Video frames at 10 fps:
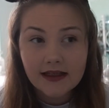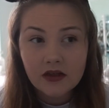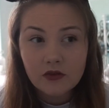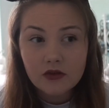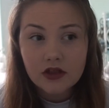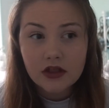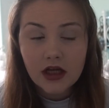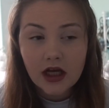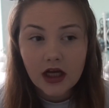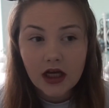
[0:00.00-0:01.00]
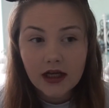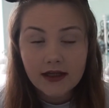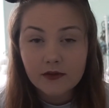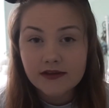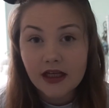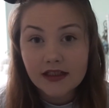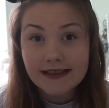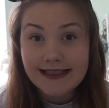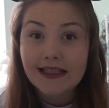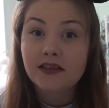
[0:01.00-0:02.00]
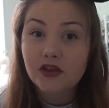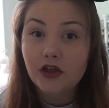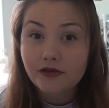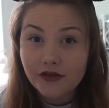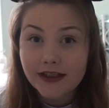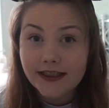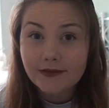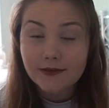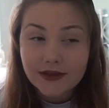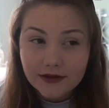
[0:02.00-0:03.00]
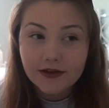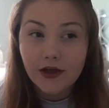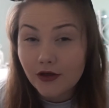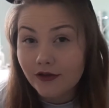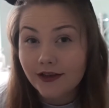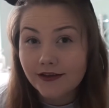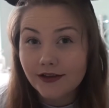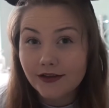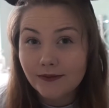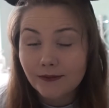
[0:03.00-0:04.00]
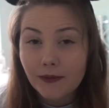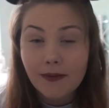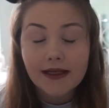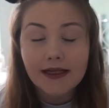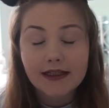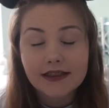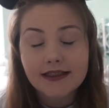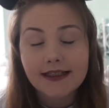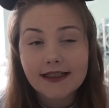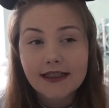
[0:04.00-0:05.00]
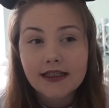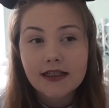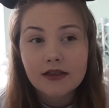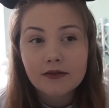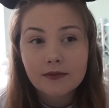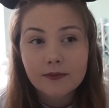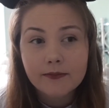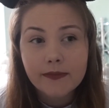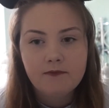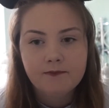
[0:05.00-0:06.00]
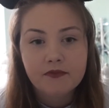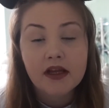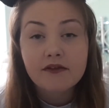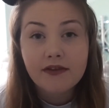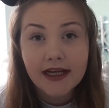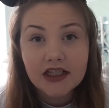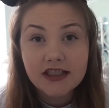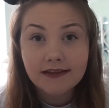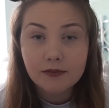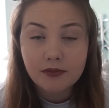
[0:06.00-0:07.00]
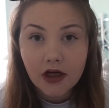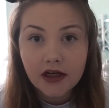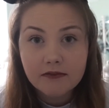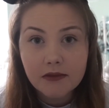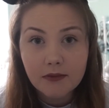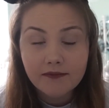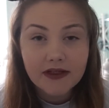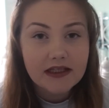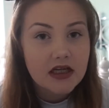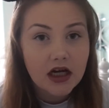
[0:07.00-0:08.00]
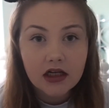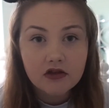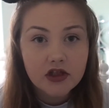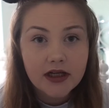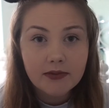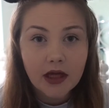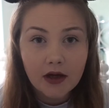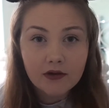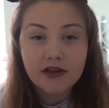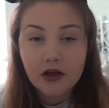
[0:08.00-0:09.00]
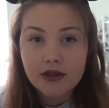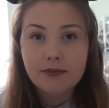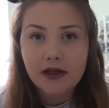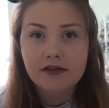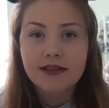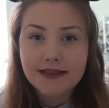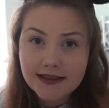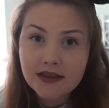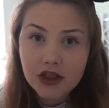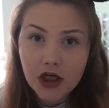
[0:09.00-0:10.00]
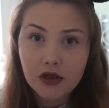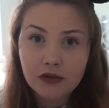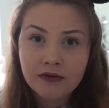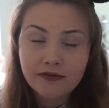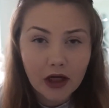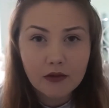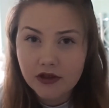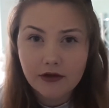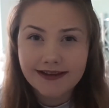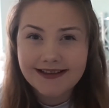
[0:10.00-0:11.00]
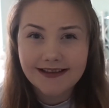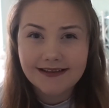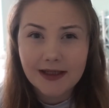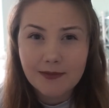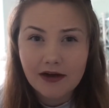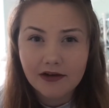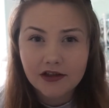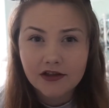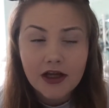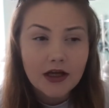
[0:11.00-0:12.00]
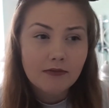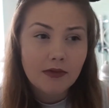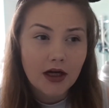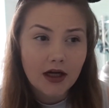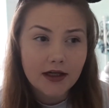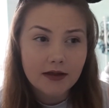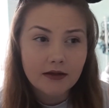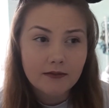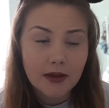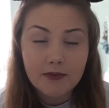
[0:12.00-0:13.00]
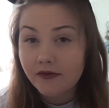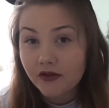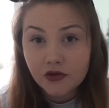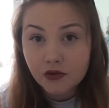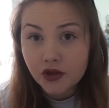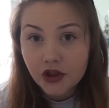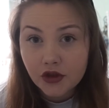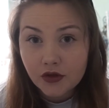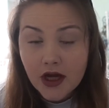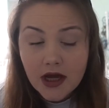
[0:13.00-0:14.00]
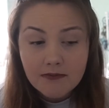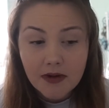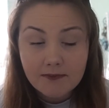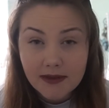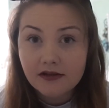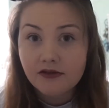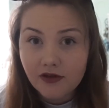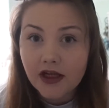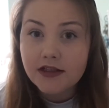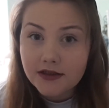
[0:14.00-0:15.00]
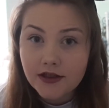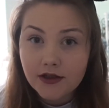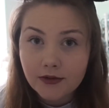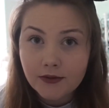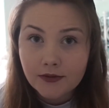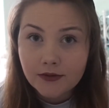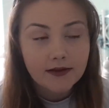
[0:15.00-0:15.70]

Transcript: out, it was under 10 to go free, which is the only reason we went, actually. They actually surprised me with the entire trip. Like, I was the only person that didn't know that I was going to Disneyland Paris. My brothers all knew, my best friend knew.